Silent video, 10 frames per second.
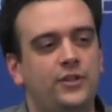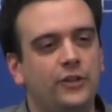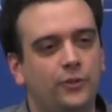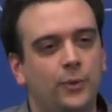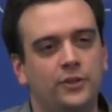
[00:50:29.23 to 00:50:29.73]

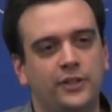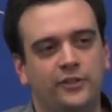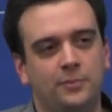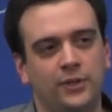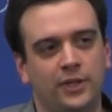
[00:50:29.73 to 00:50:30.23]
It's the word
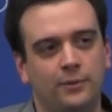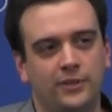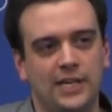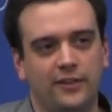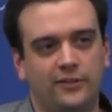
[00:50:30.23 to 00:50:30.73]
disability
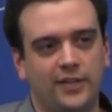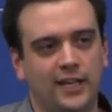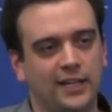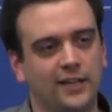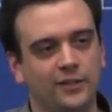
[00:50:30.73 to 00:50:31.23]
with the S
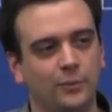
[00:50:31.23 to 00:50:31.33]
taken